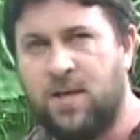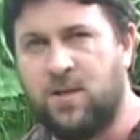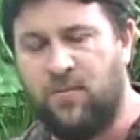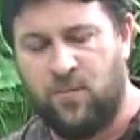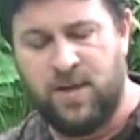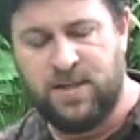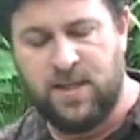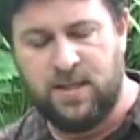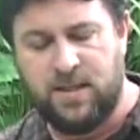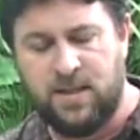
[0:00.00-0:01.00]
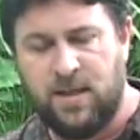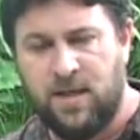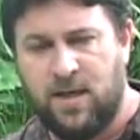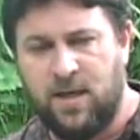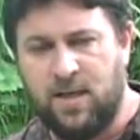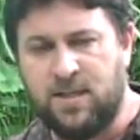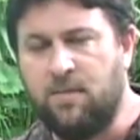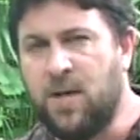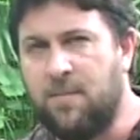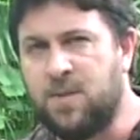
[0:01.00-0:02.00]
So for instance, uh,
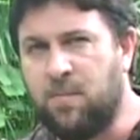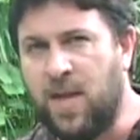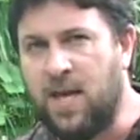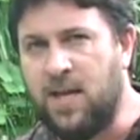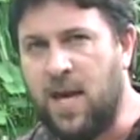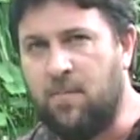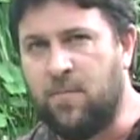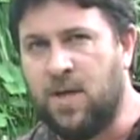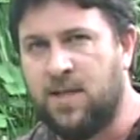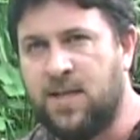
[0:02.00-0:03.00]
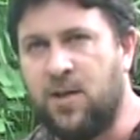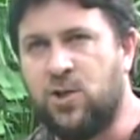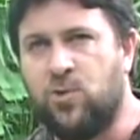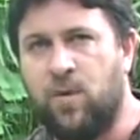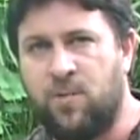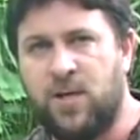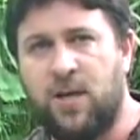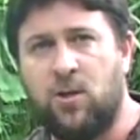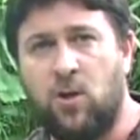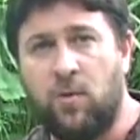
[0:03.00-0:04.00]
sometimes a plant name tells you a
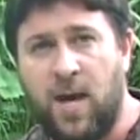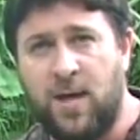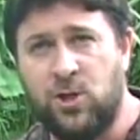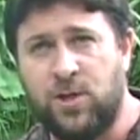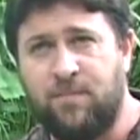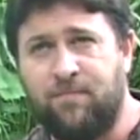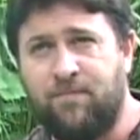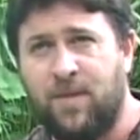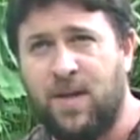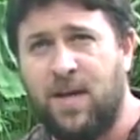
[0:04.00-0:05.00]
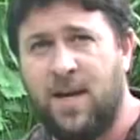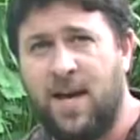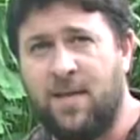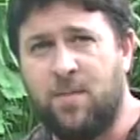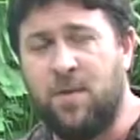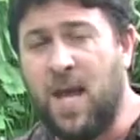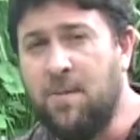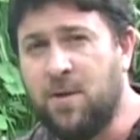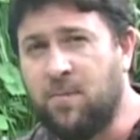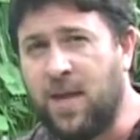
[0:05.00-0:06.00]
particular location, and the
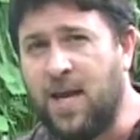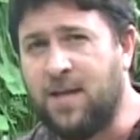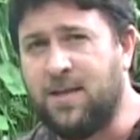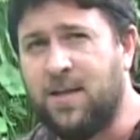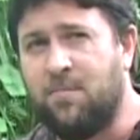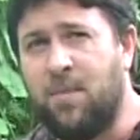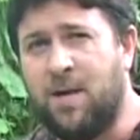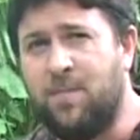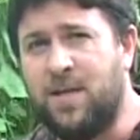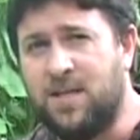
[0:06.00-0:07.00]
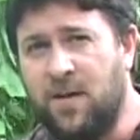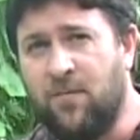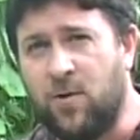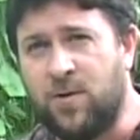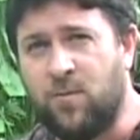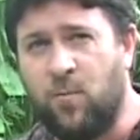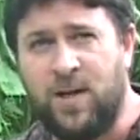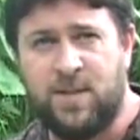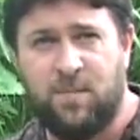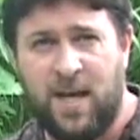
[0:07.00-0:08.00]
name of the plant might be different
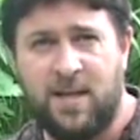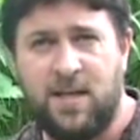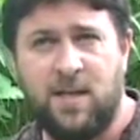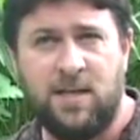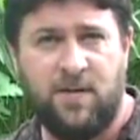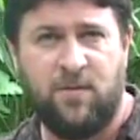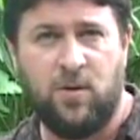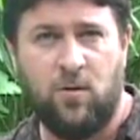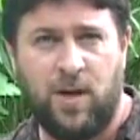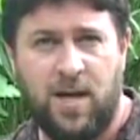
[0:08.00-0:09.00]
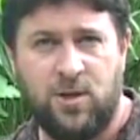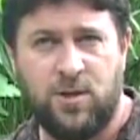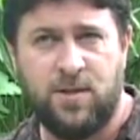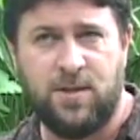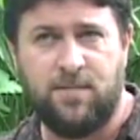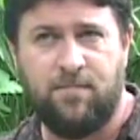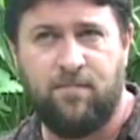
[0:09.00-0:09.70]
when it's planted in different locations.